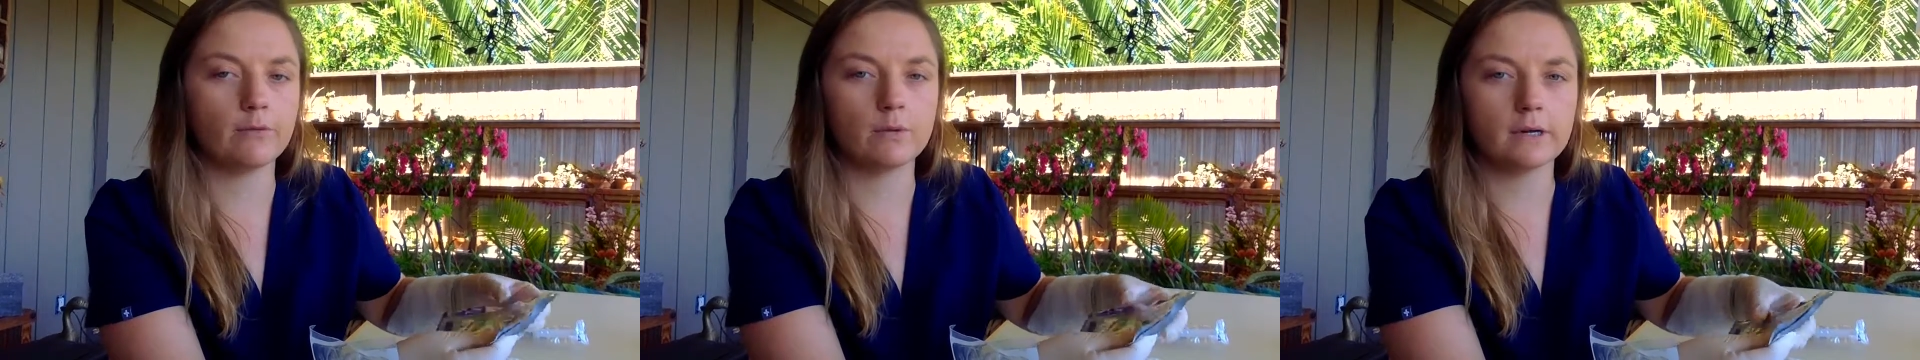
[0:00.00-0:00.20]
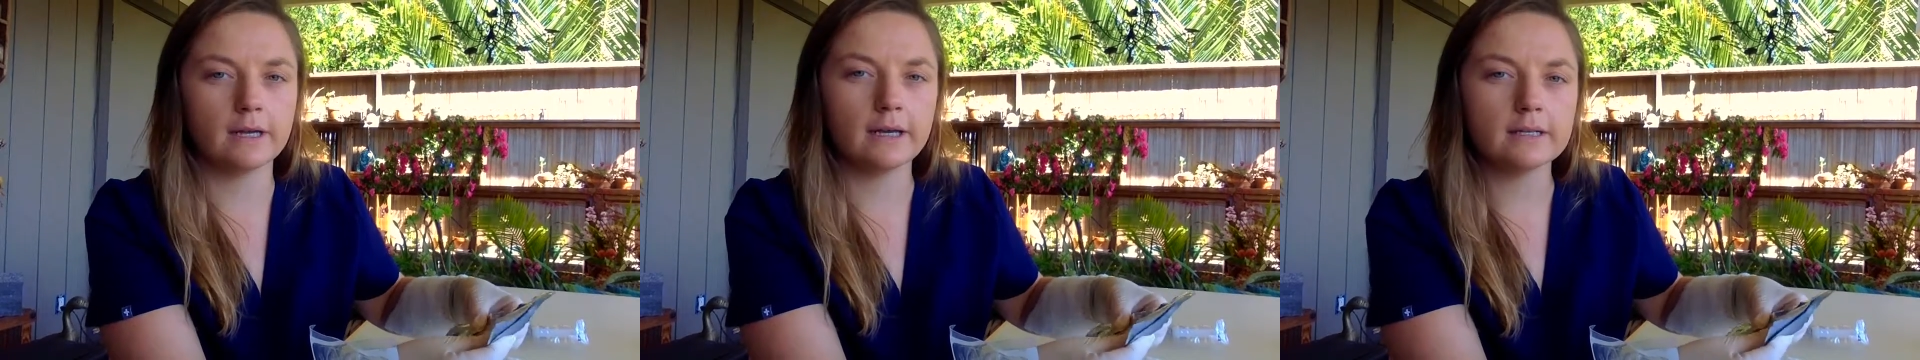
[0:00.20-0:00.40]

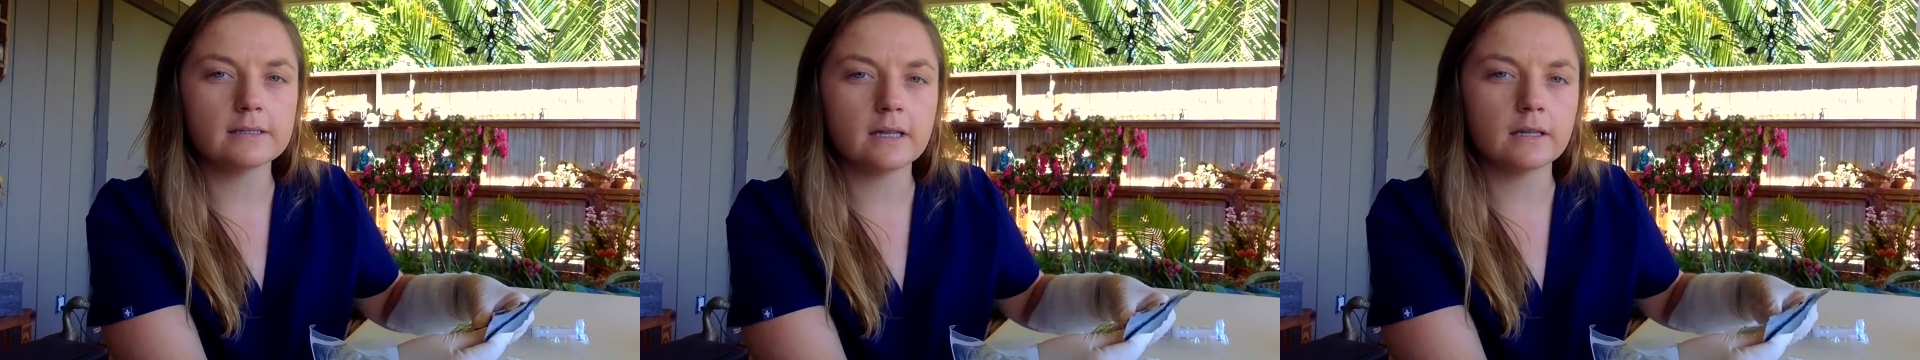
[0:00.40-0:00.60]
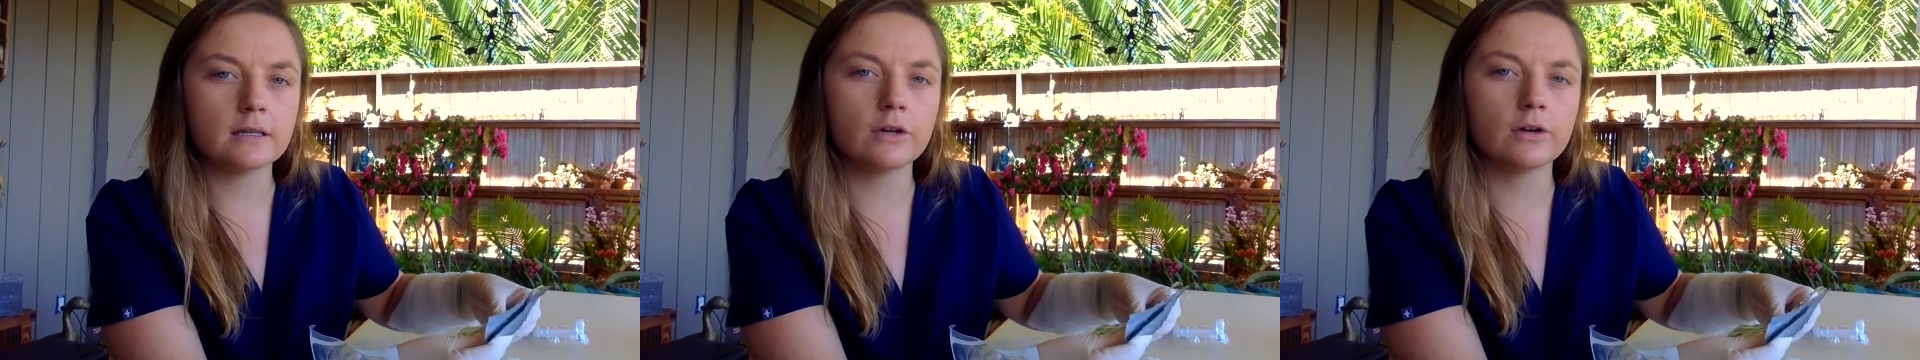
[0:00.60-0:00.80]
4 days
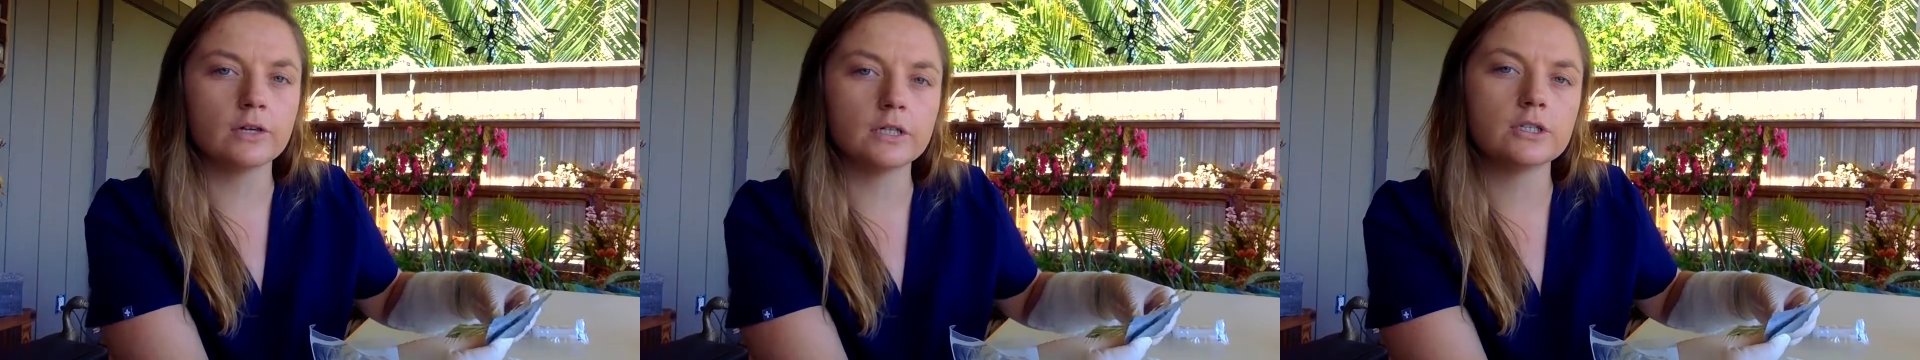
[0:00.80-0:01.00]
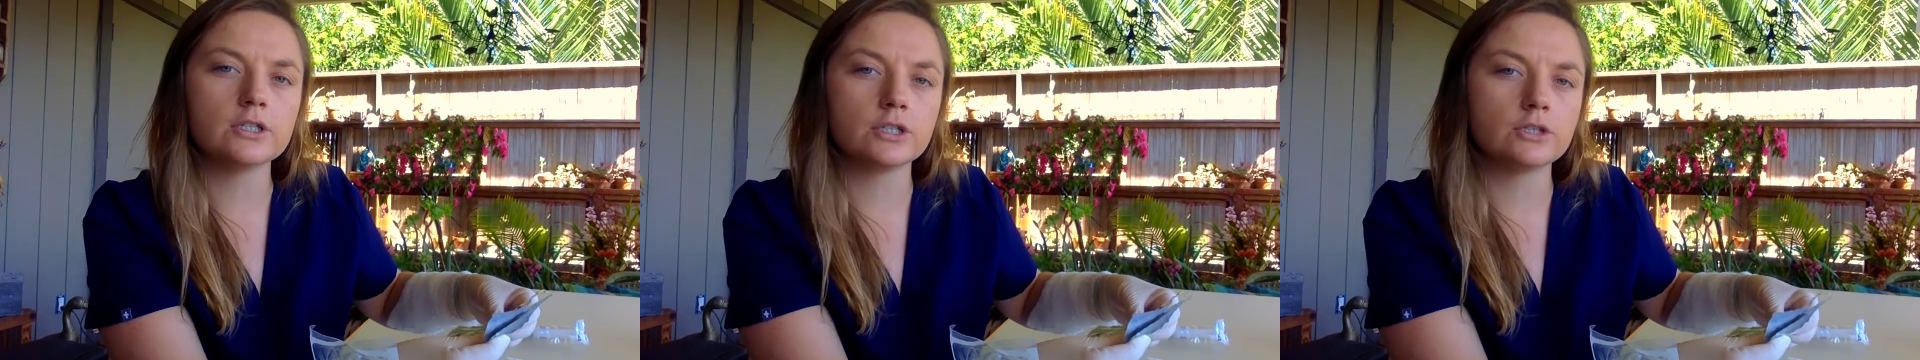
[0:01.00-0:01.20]
that you're
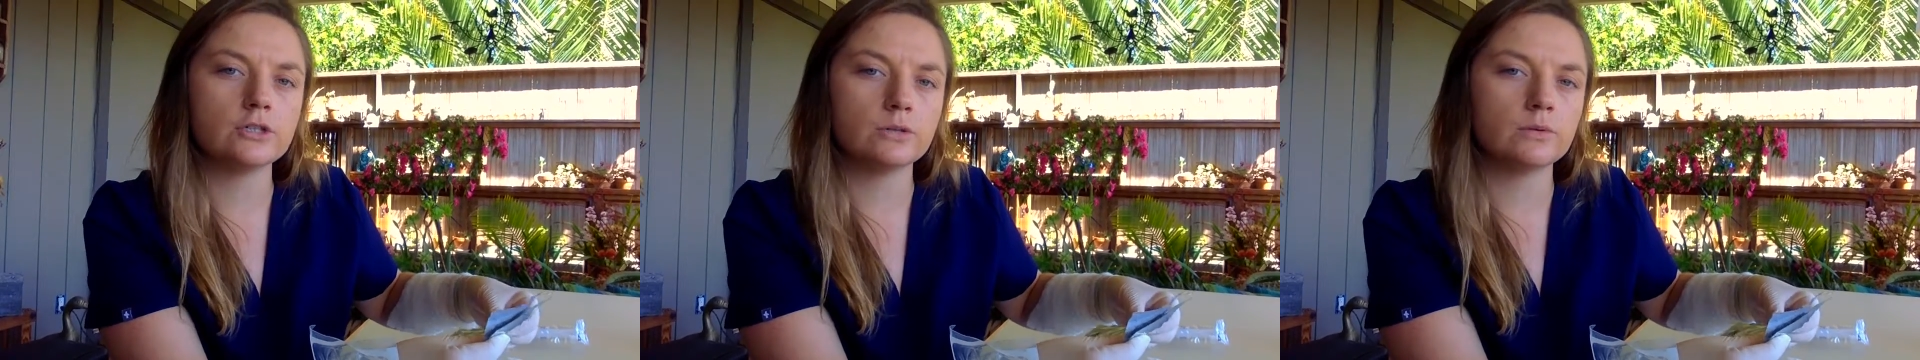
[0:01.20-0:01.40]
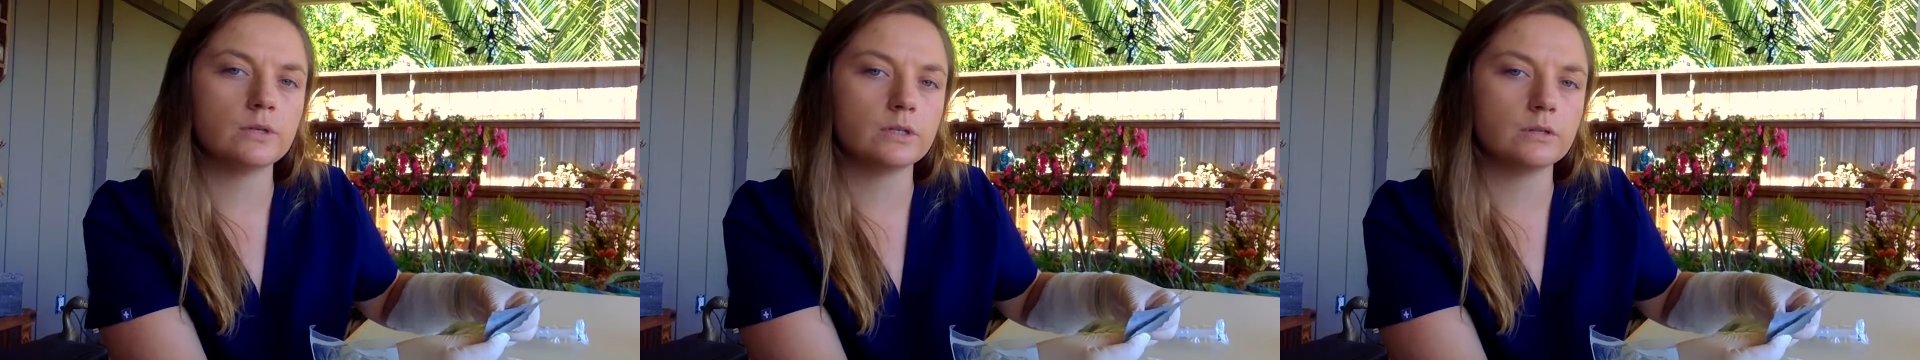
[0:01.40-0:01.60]
going to
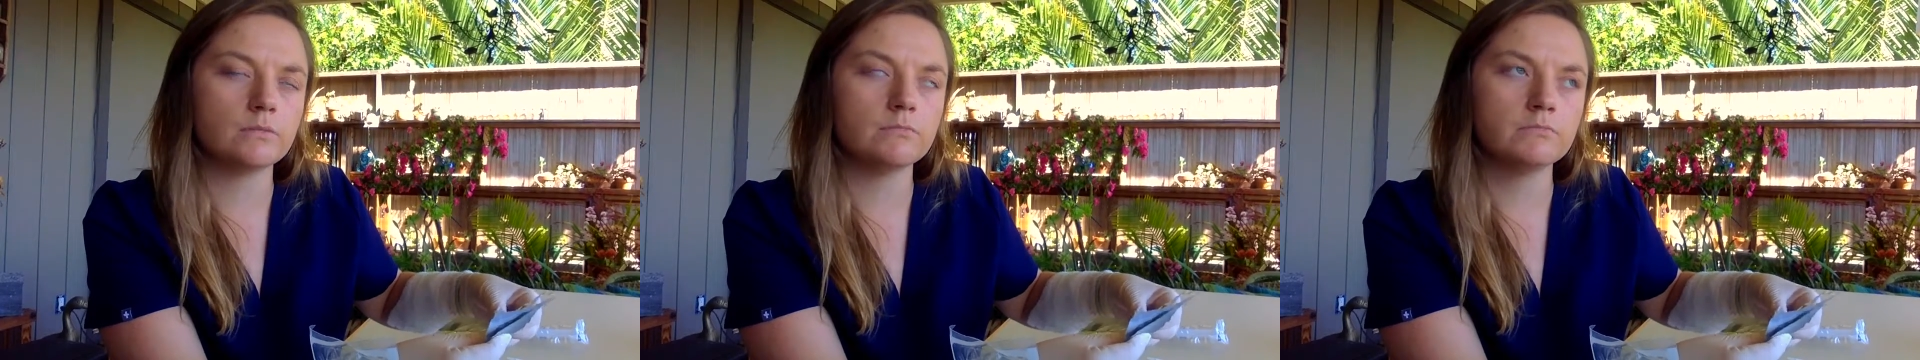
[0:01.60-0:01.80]
do a